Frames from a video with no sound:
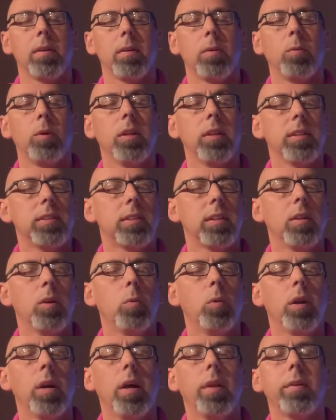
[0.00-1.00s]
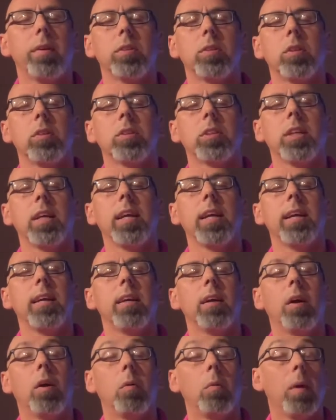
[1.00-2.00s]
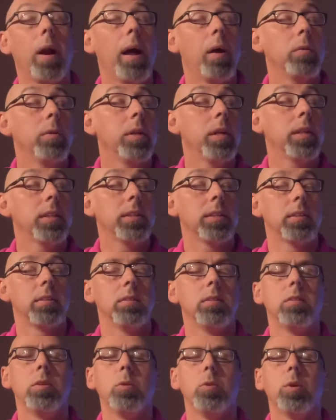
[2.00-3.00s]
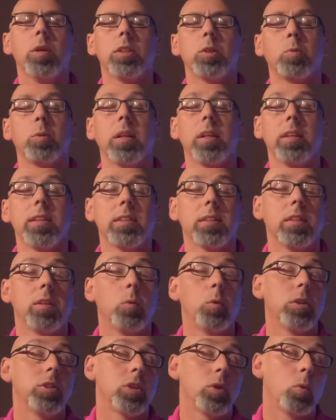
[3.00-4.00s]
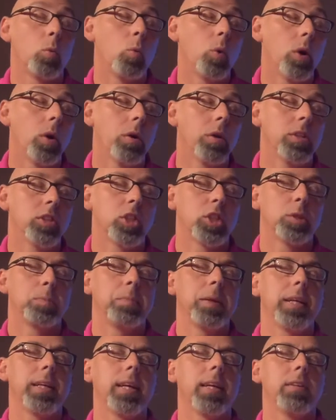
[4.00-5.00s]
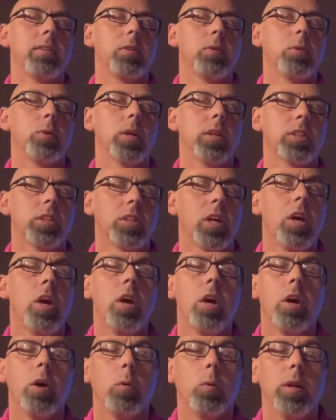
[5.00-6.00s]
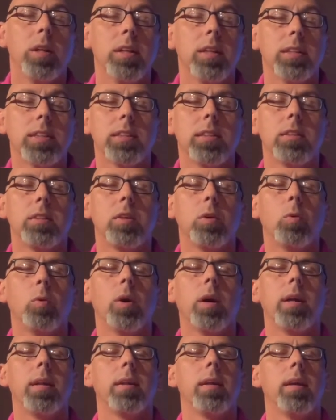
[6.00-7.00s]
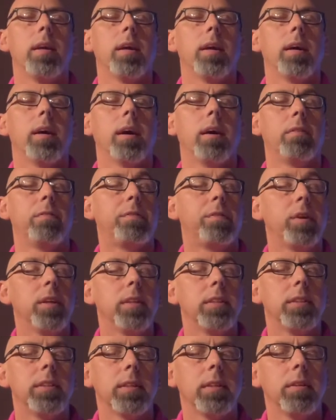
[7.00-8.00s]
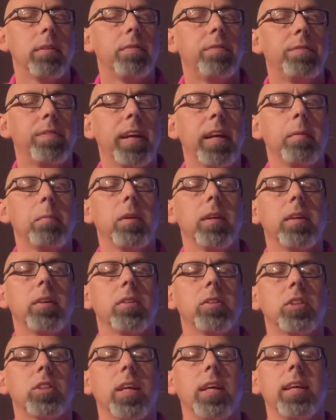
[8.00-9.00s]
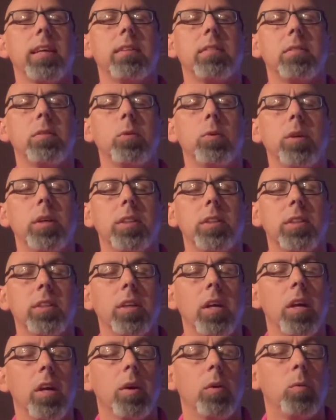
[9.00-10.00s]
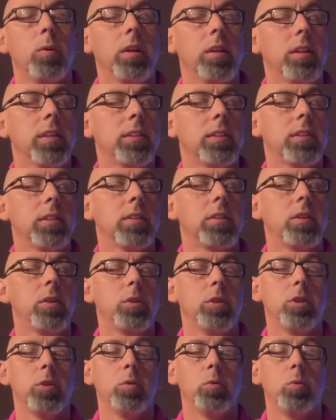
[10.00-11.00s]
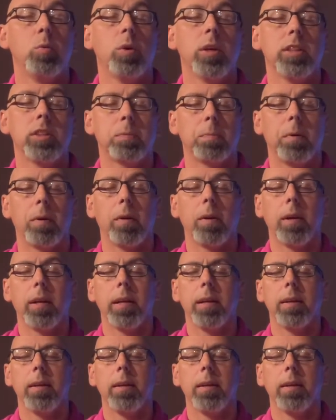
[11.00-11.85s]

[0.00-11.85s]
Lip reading: We listen to what others are saying around us and to us. We listen to what your word is speaking to us. We listen to what friends and family are saying to us. We listen to you whispering